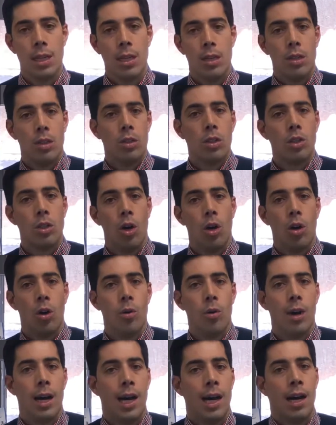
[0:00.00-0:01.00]
So
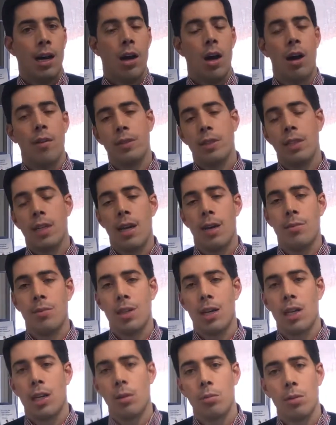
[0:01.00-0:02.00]
oftentimes at
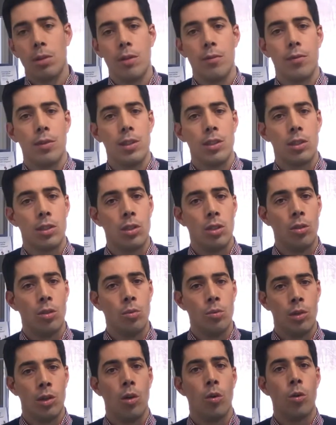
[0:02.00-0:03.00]
a complete physical,
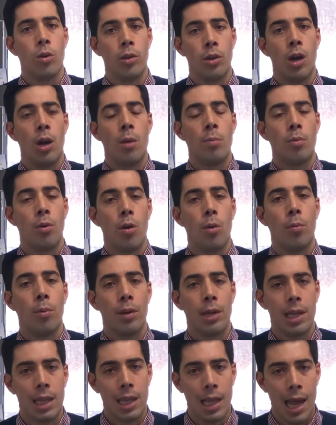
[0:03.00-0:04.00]
we'll order
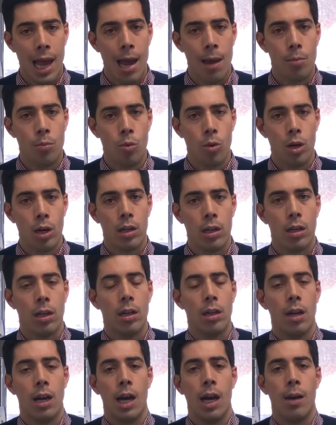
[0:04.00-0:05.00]
appropriate lab work.
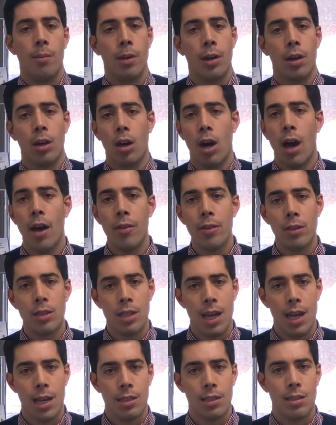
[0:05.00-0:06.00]
There are other
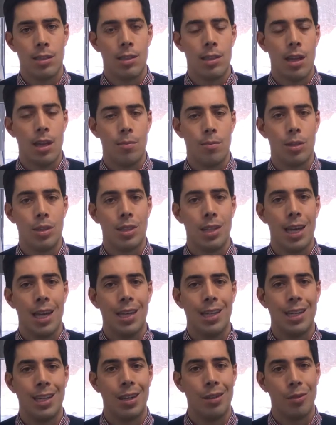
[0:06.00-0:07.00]
tests that pertain
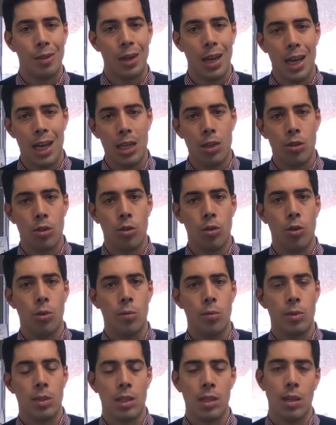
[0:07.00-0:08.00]
to different age
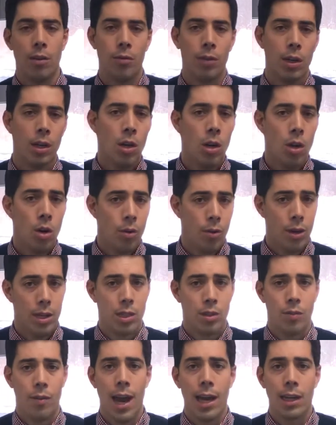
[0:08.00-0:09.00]
groups and different risk
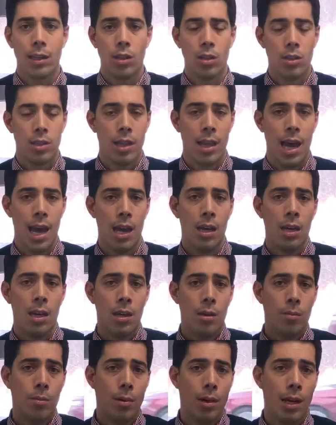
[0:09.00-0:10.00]
factors in that,
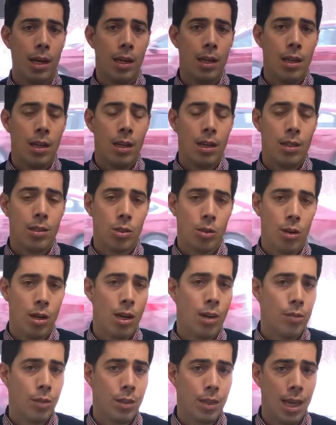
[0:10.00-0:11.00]
but screening
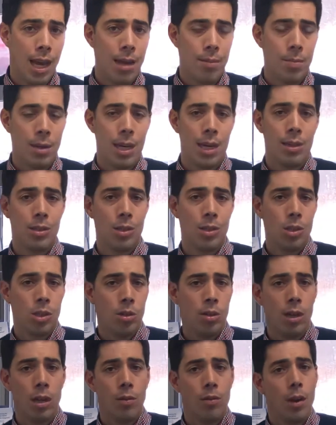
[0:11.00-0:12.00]
for diabetes and
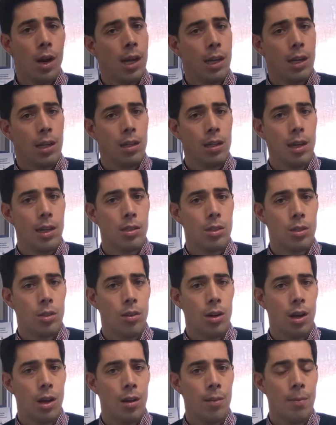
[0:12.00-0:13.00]
screening for high
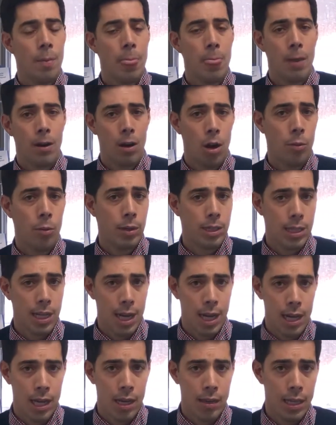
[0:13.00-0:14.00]
cholesterol are always
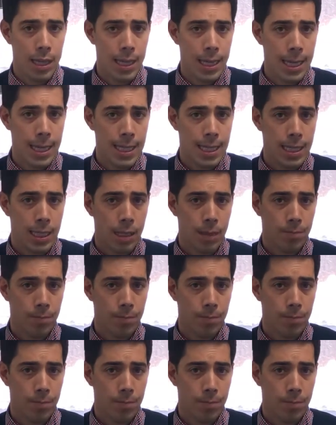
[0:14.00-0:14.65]
high on the list.